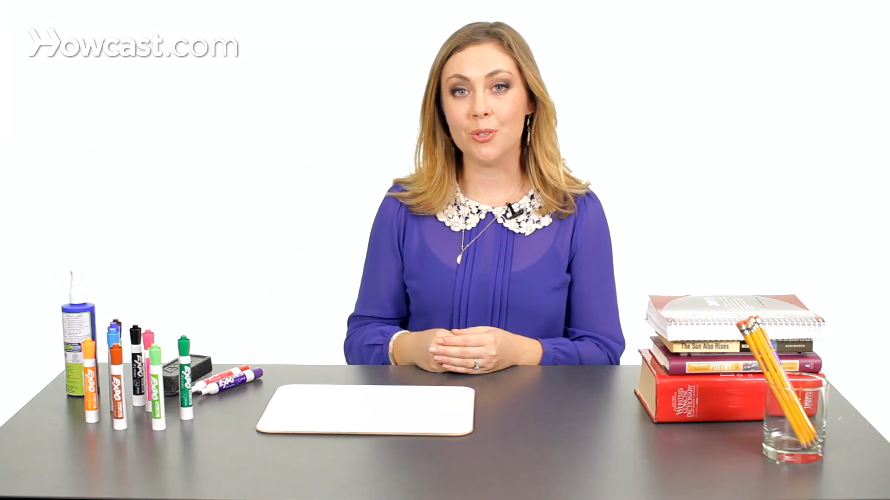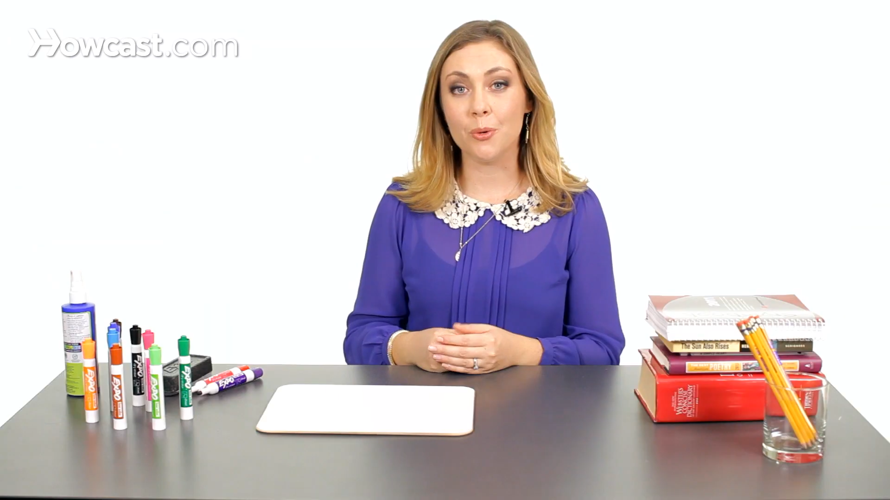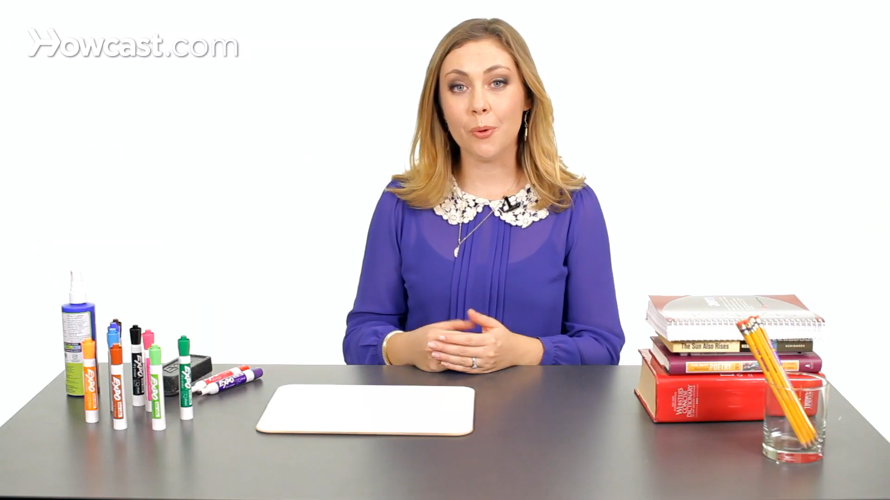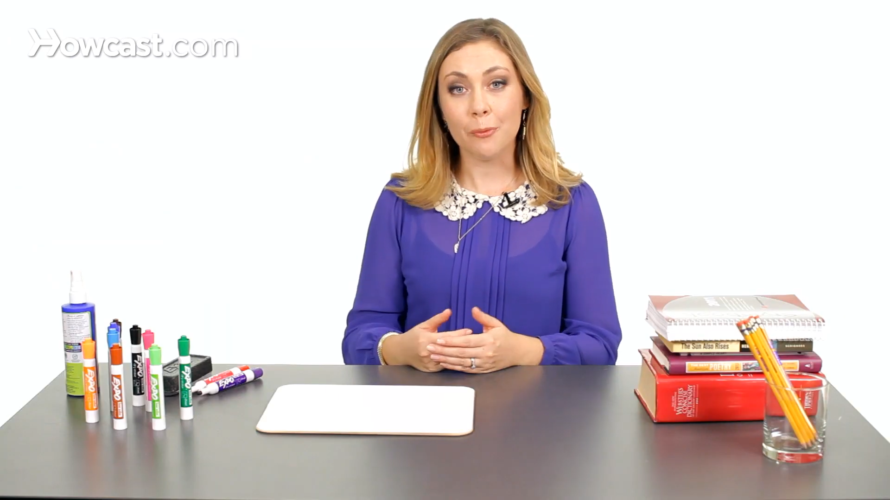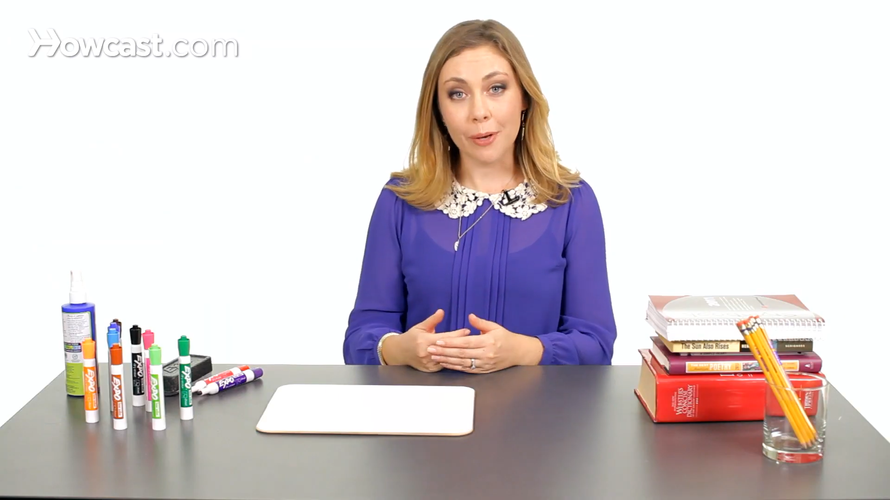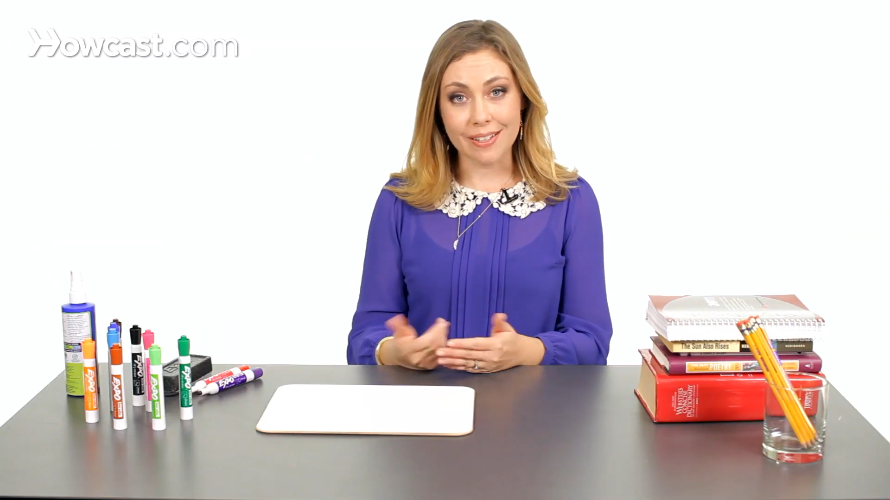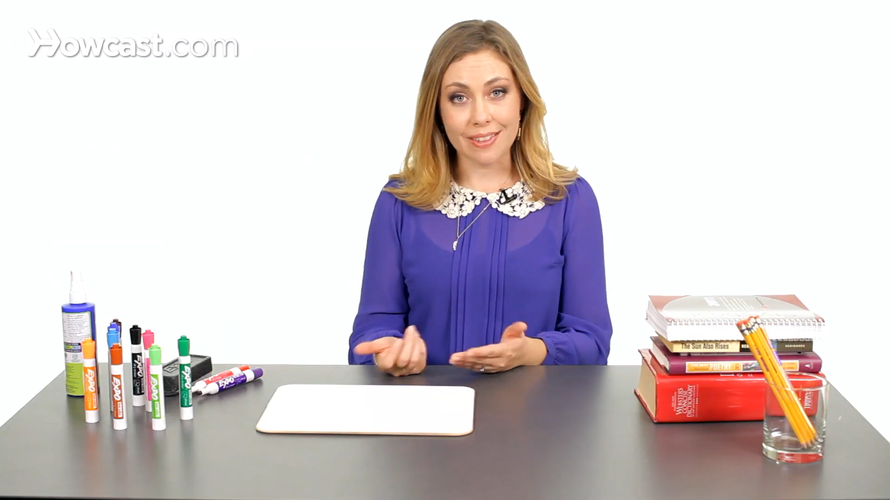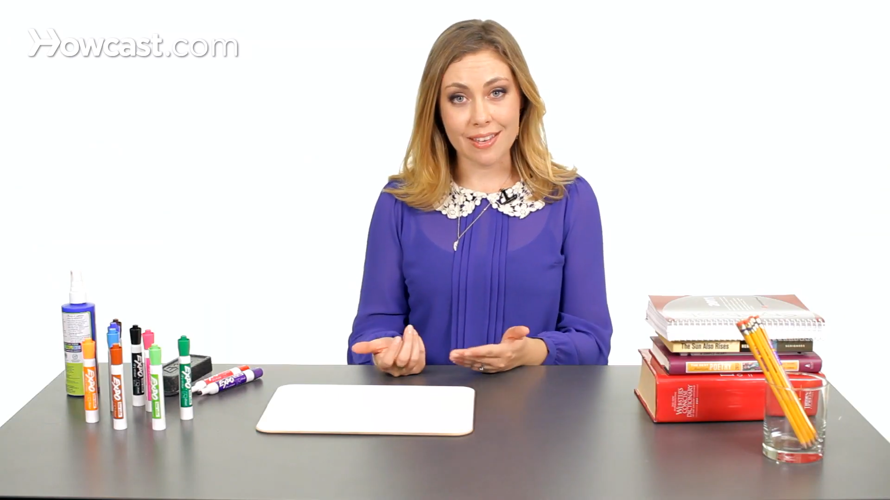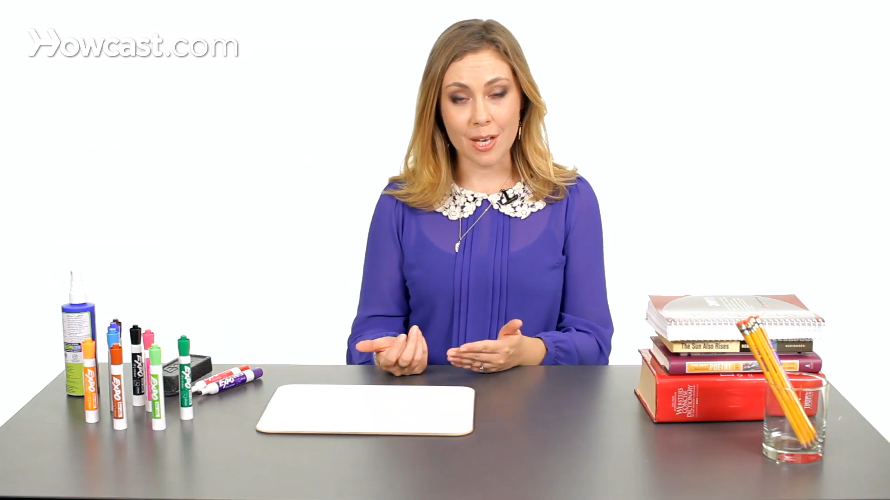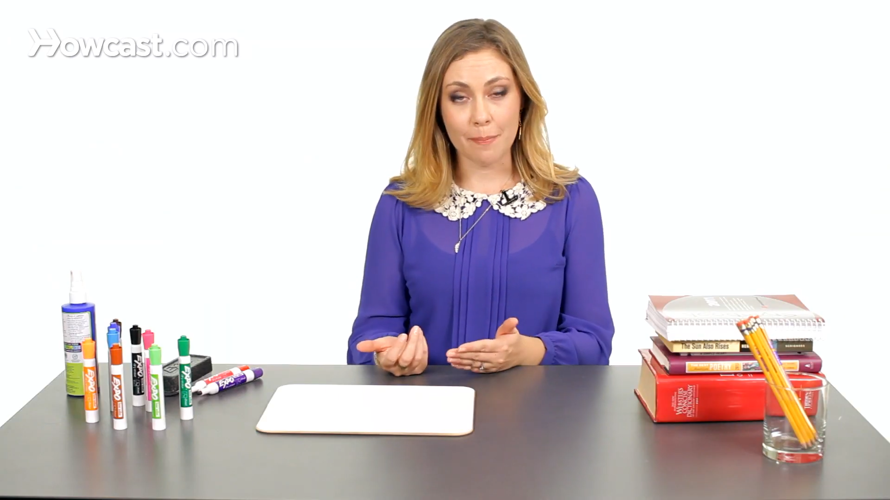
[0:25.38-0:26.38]
So one way to
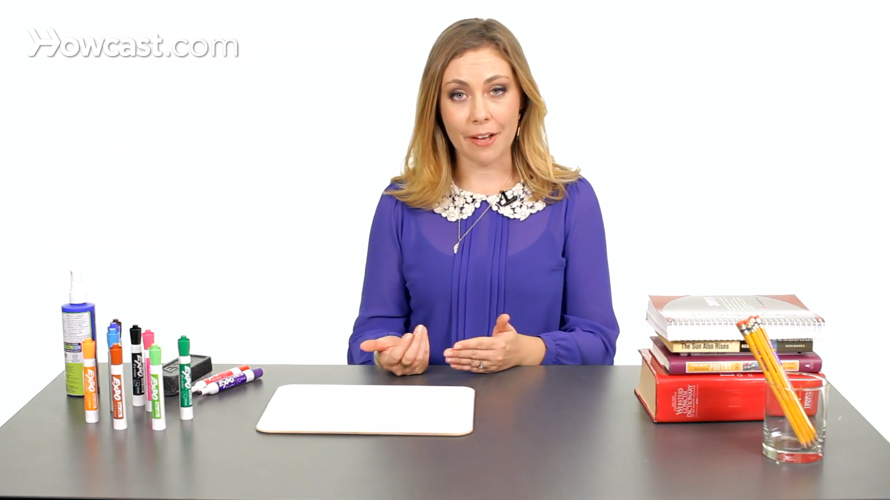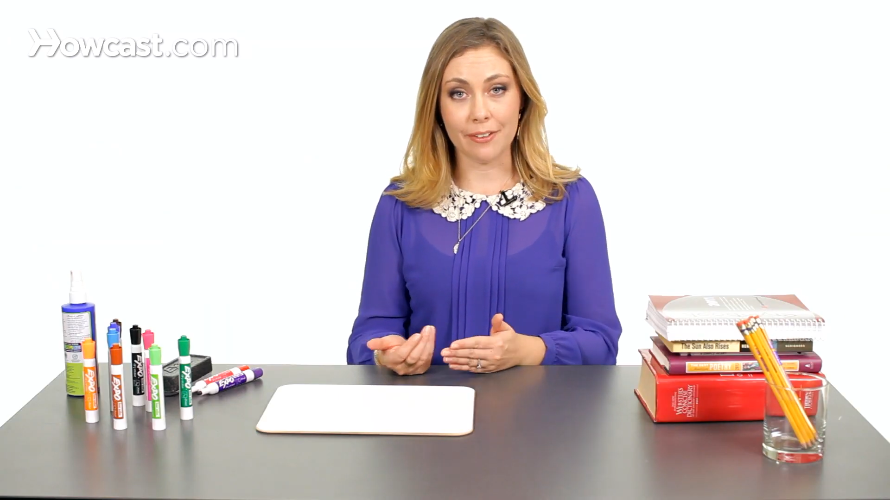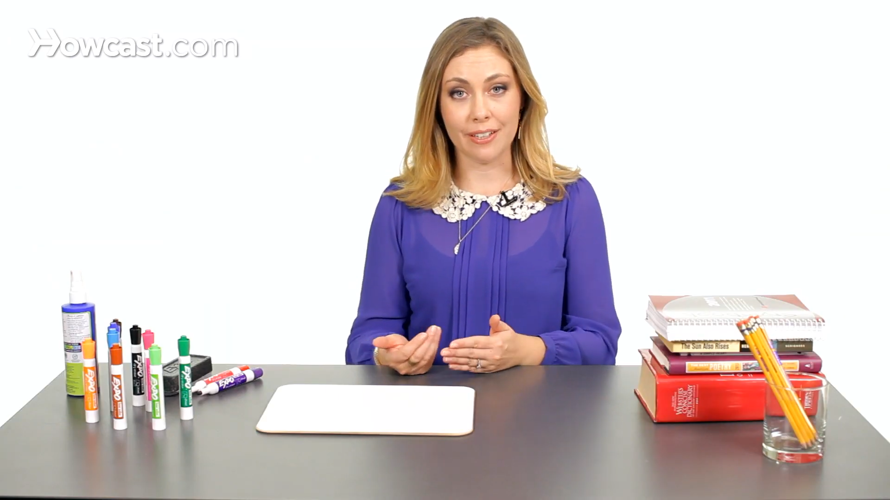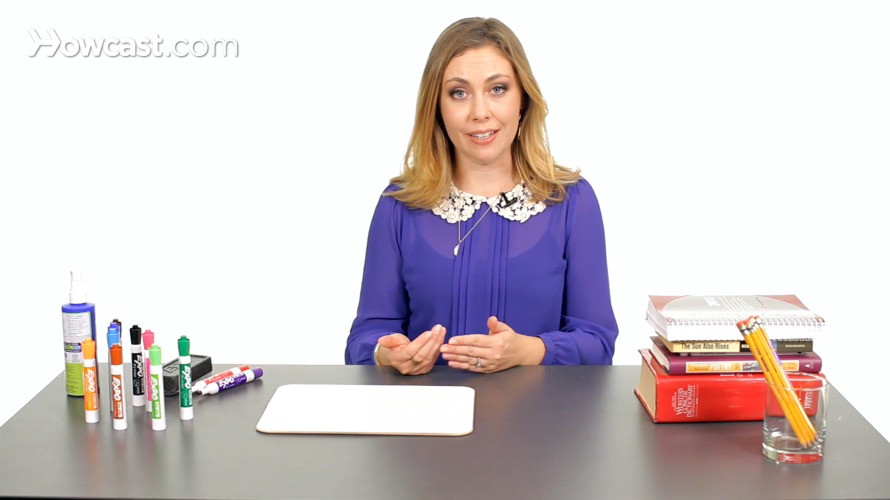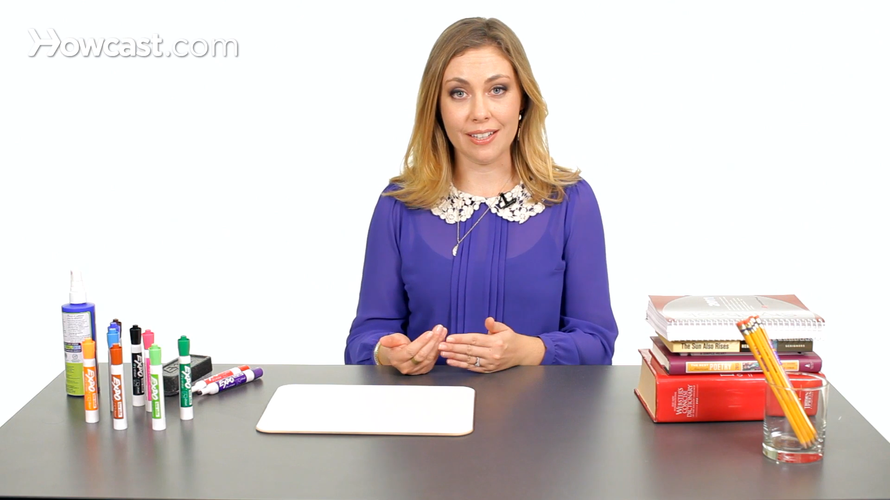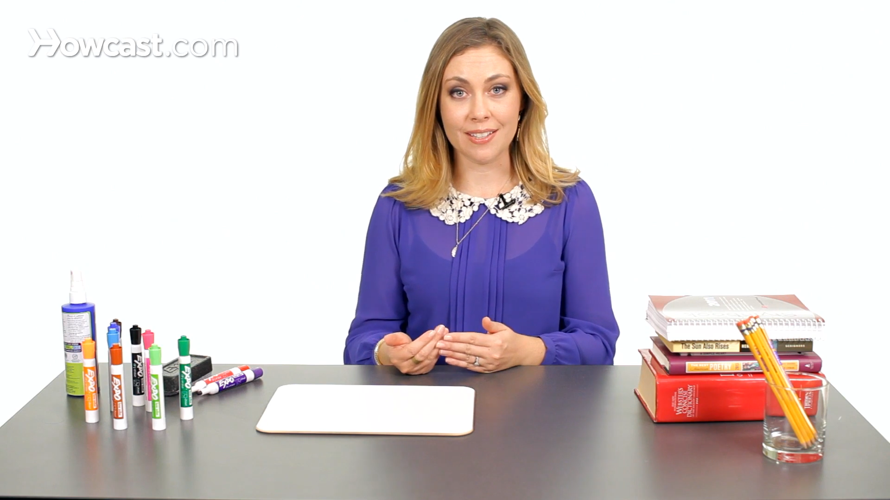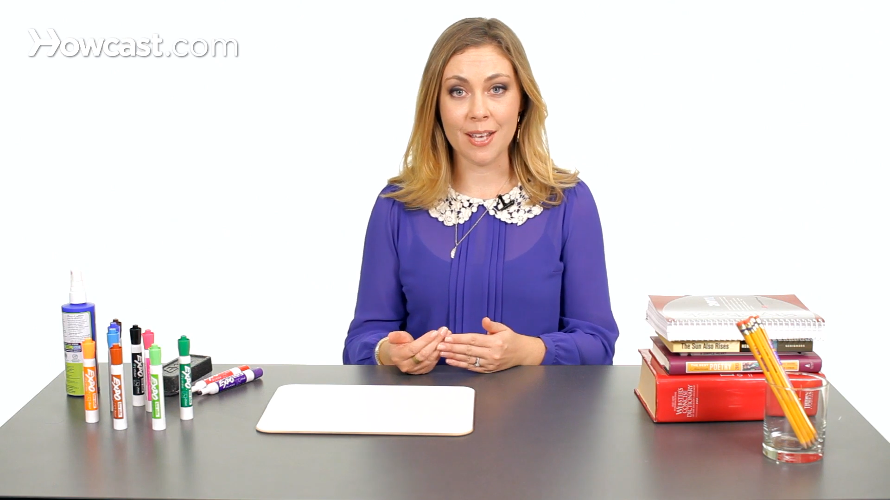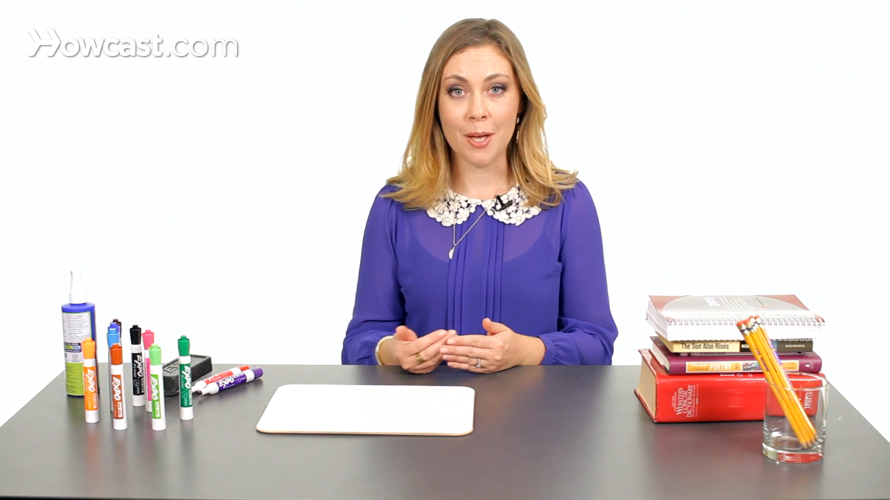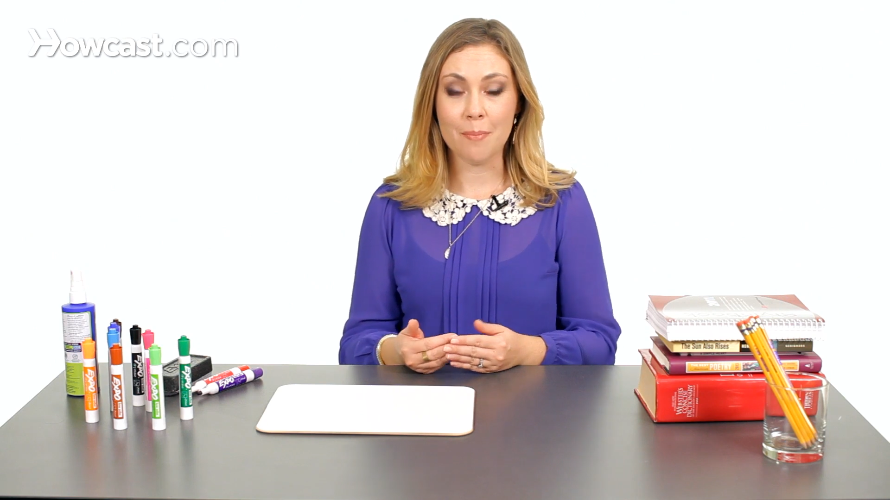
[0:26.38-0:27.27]
think about it is,